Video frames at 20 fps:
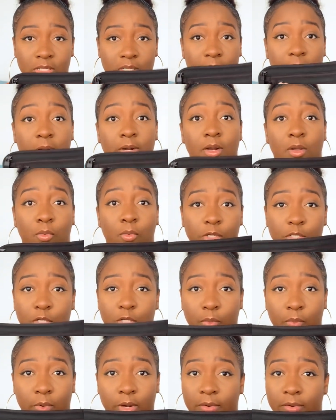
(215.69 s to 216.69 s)
Depending on what
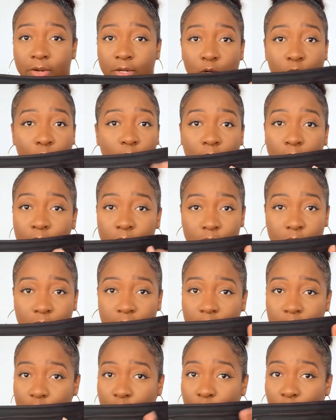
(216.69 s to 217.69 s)
you're wearing, no one will know
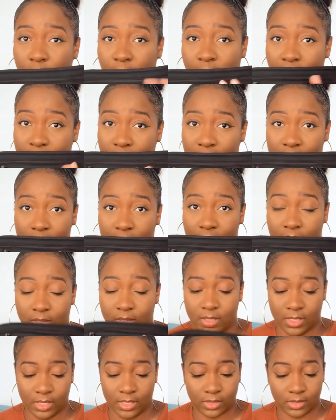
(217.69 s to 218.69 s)
that you're wearing this
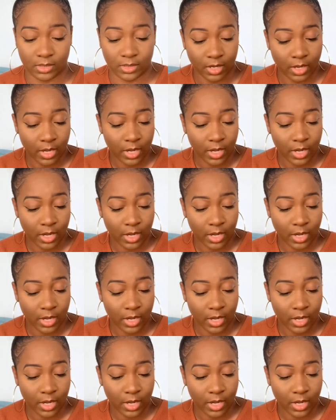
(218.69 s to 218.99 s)
underneath.